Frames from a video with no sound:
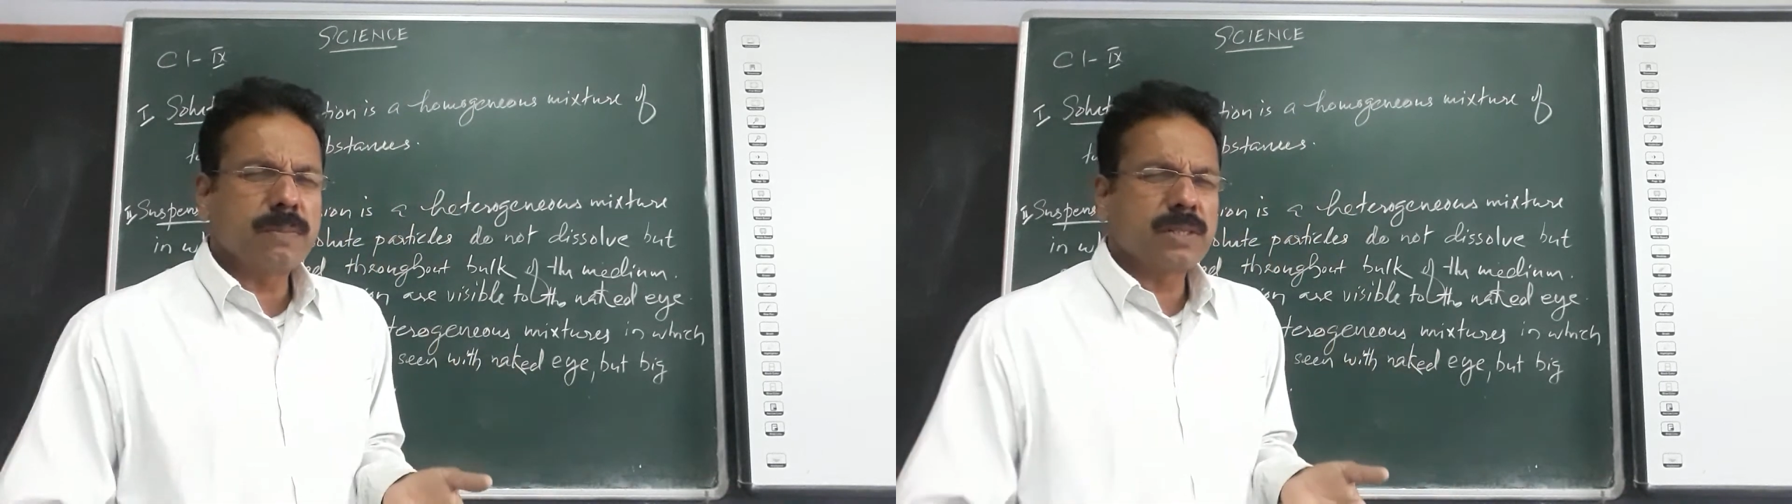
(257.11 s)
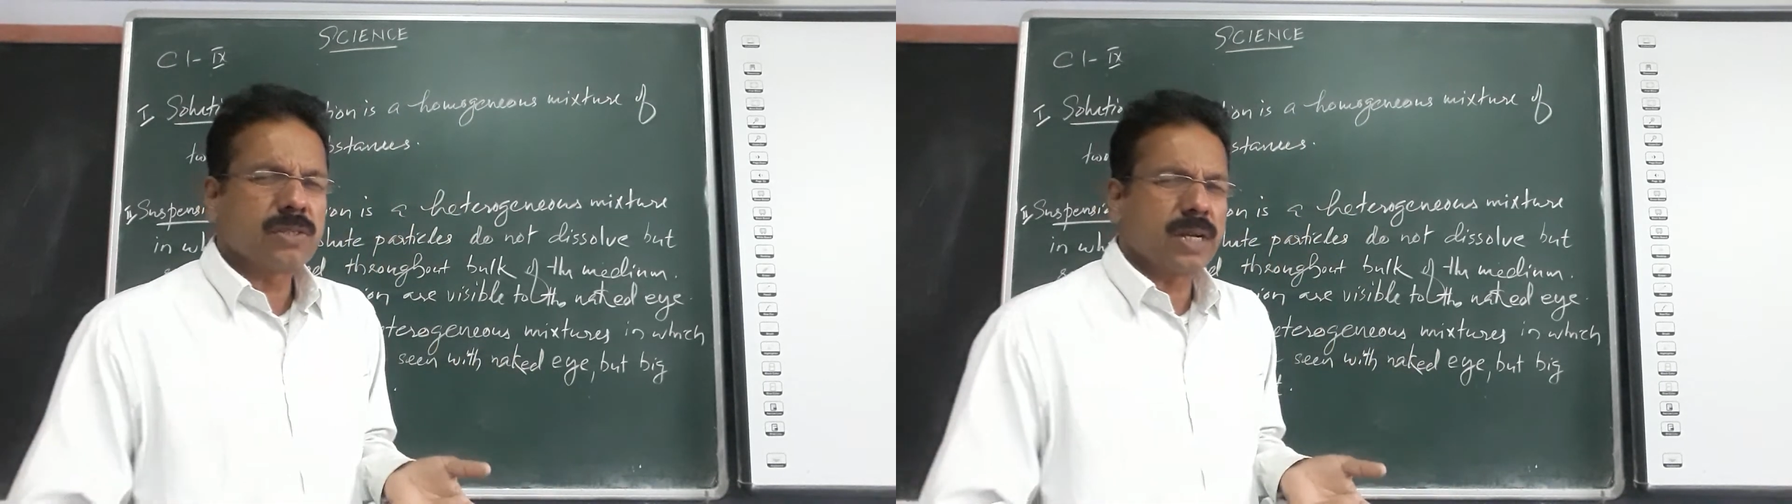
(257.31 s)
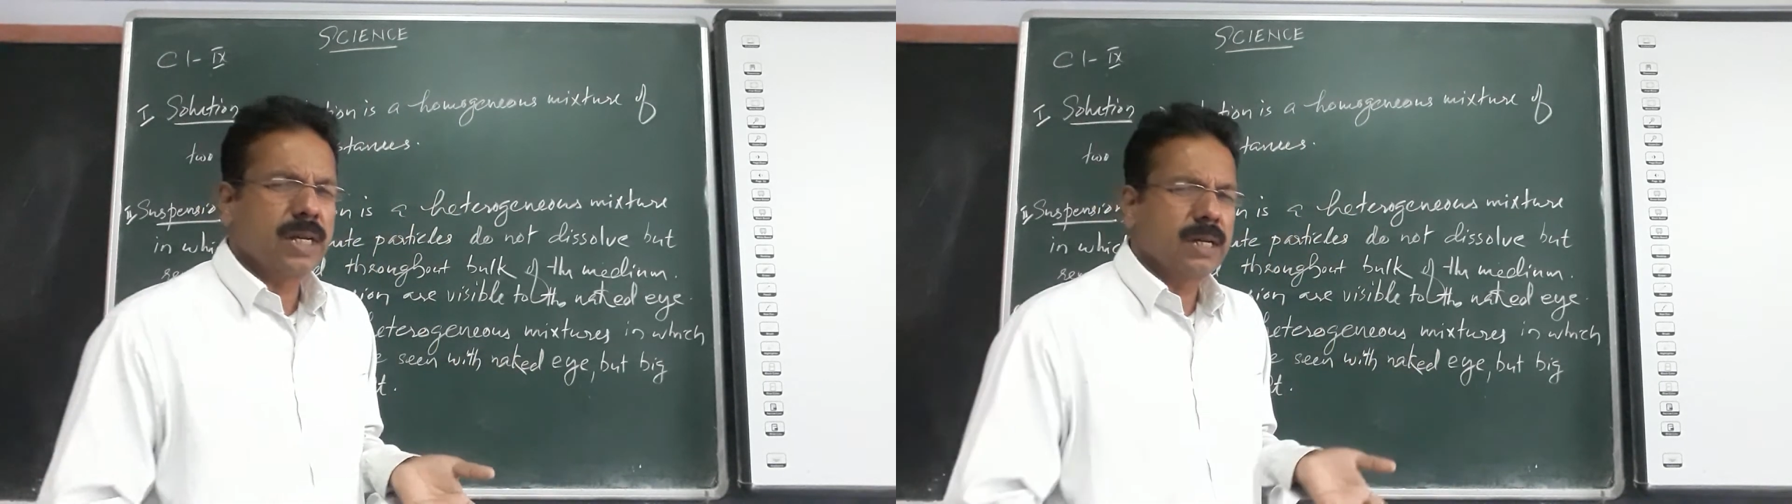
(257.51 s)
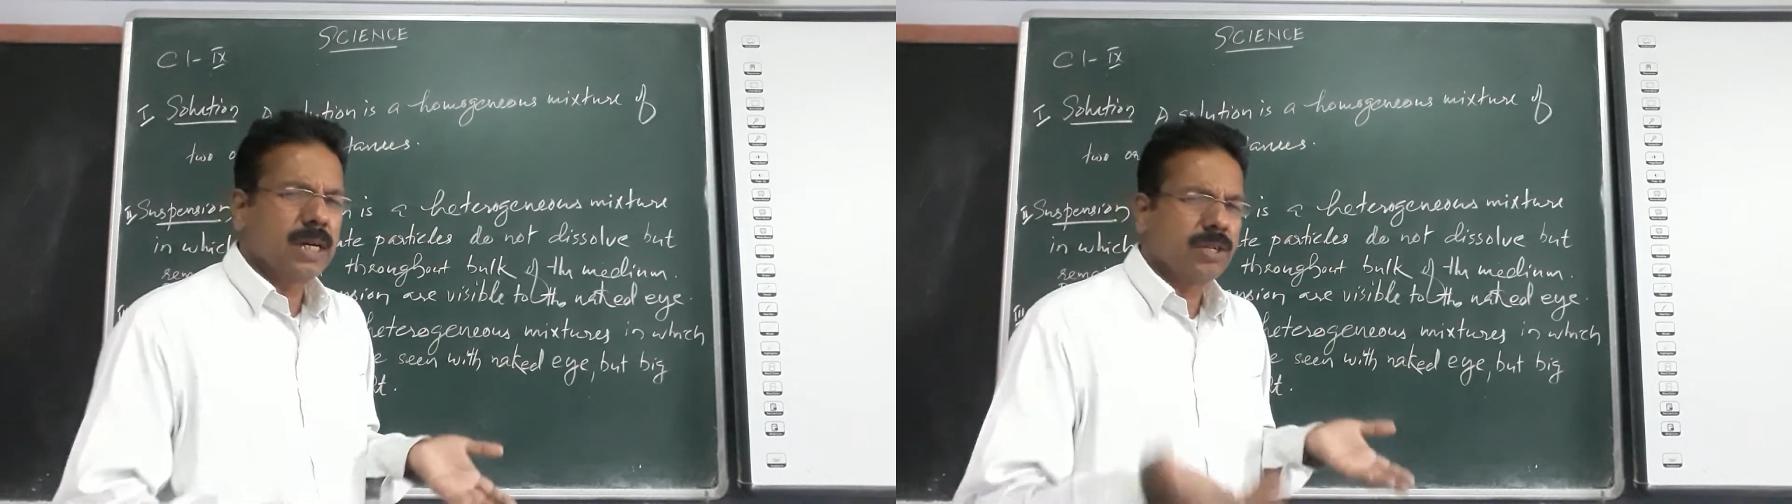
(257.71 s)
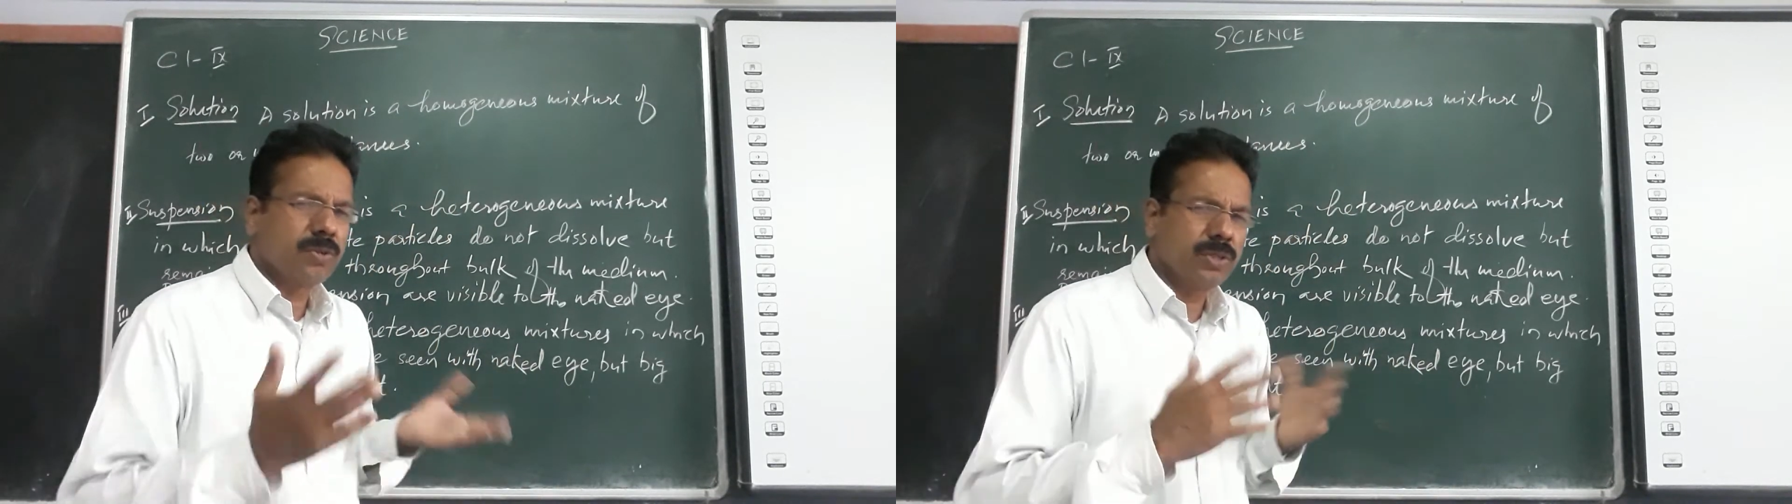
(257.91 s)
mixture and a
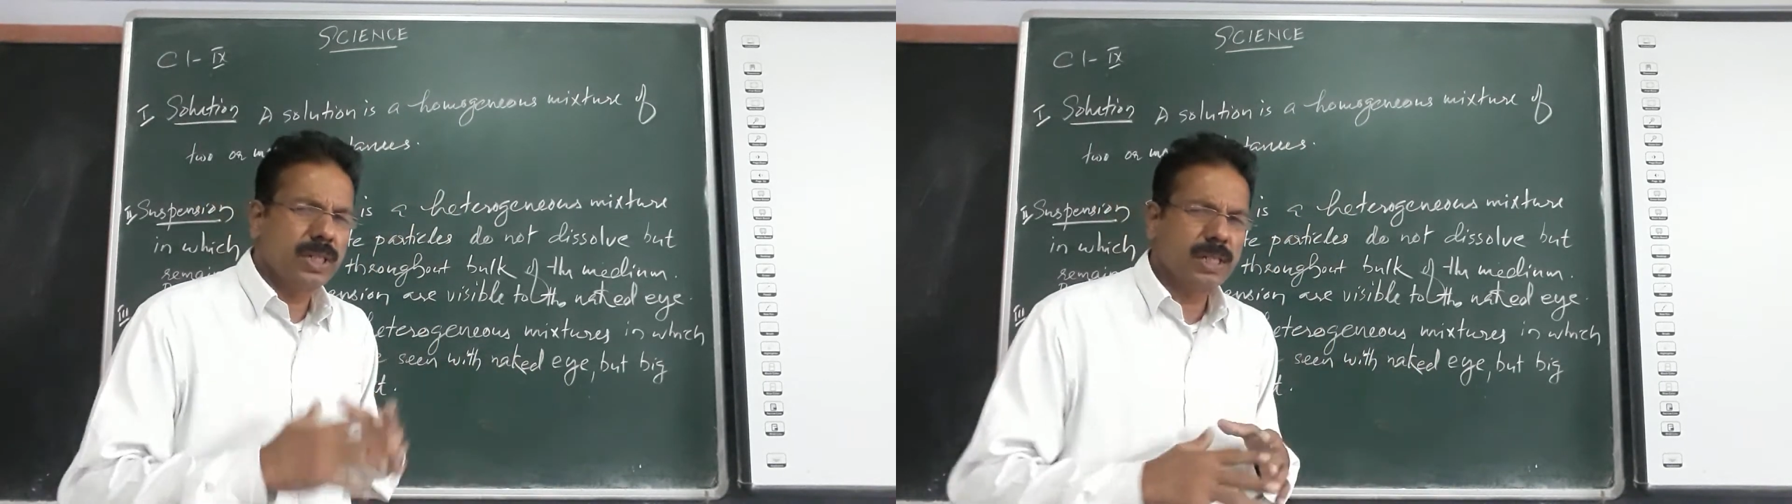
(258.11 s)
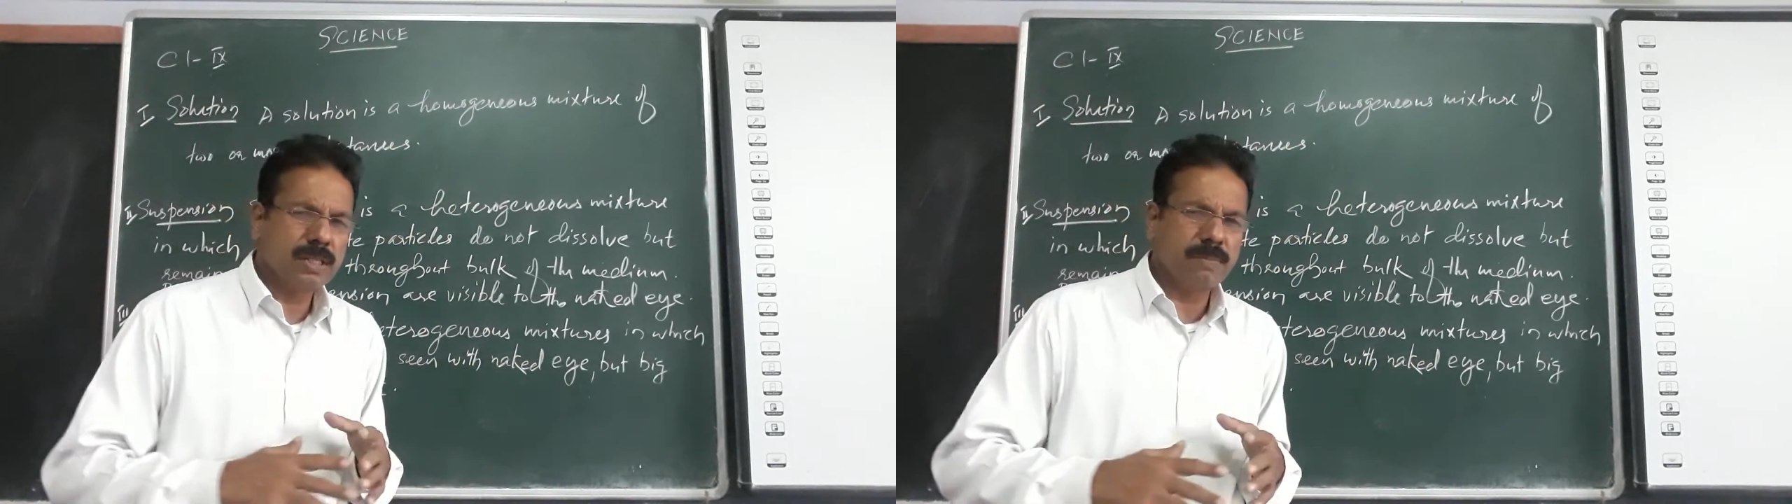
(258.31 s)
heterogeneous